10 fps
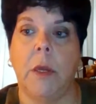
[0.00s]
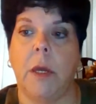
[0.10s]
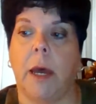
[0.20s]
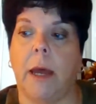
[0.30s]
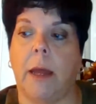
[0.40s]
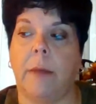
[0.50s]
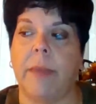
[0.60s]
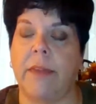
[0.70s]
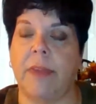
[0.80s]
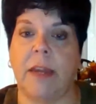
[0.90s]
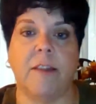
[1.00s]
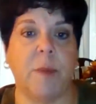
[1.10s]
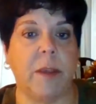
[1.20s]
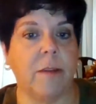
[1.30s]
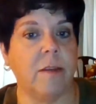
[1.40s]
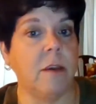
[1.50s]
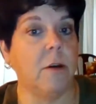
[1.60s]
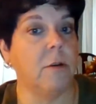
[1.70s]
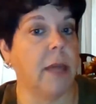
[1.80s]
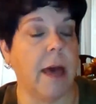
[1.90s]
And then it's been
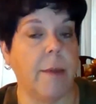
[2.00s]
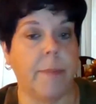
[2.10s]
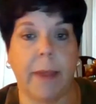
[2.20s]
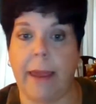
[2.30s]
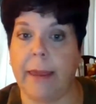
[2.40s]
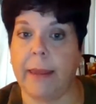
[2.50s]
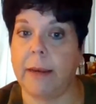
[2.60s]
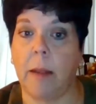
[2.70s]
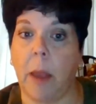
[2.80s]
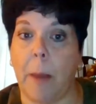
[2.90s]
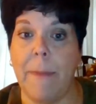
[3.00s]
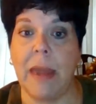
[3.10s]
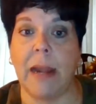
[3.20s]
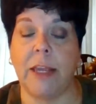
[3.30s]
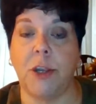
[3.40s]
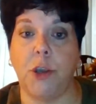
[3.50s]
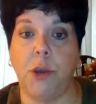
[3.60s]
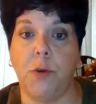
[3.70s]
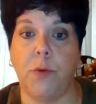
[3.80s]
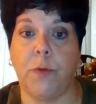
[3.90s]
sealed up and been in
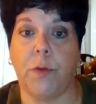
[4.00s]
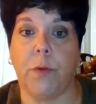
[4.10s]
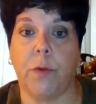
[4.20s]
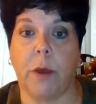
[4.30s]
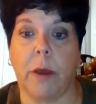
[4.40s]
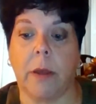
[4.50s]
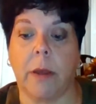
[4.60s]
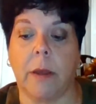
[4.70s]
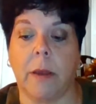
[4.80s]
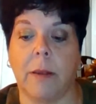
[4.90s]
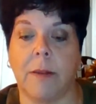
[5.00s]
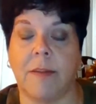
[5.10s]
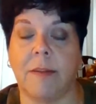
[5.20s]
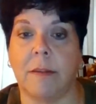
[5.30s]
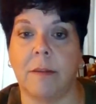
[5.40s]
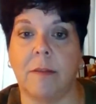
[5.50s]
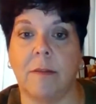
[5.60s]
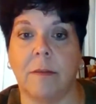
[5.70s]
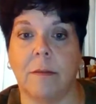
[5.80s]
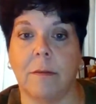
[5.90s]
use since
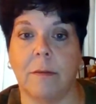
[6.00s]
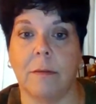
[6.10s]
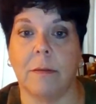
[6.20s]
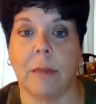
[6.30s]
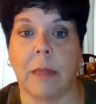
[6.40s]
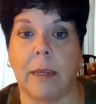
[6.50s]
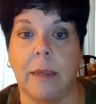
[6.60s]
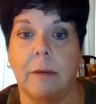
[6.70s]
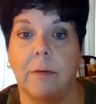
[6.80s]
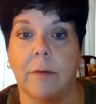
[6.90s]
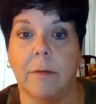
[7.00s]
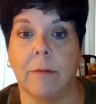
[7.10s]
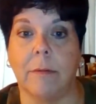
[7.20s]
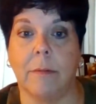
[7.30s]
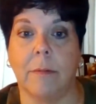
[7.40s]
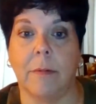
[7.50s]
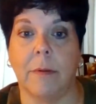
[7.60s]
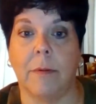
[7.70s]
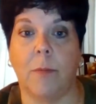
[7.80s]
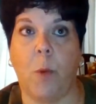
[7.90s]
like
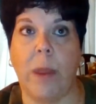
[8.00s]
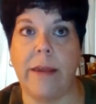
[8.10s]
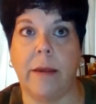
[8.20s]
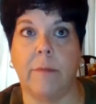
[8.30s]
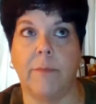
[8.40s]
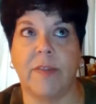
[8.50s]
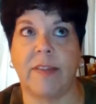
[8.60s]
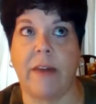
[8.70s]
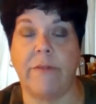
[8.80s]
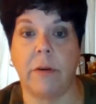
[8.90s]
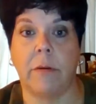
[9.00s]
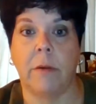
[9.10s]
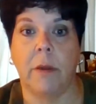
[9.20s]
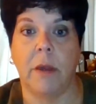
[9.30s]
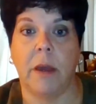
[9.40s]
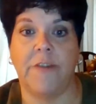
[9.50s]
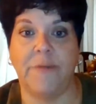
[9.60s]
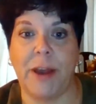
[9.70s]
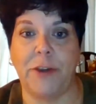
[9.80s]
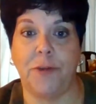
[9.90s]
week 7 of
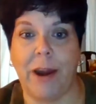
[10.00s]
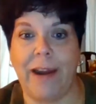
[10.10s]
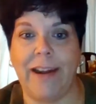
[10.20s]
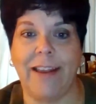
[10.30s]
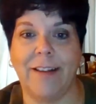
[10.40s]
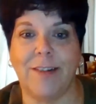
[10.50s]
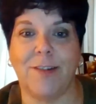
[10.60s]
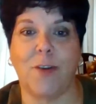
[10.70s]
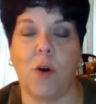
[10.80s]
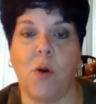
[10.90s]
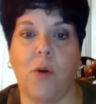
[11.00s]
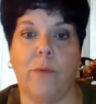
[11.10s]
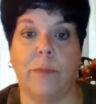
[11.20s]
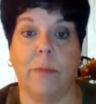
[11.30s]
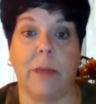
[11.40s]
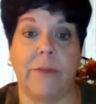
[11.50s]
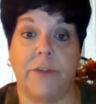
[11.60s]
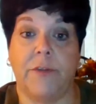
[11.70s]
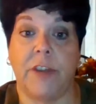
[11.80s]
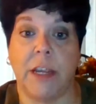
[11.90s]
my training, so like
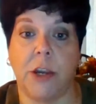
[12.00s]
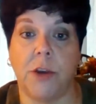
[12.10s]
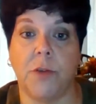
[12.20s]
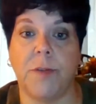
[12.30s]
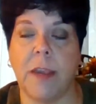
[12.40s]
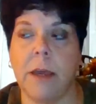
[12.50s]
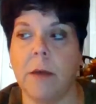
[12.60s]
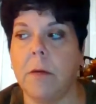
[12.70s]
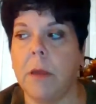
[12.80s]
15 years now.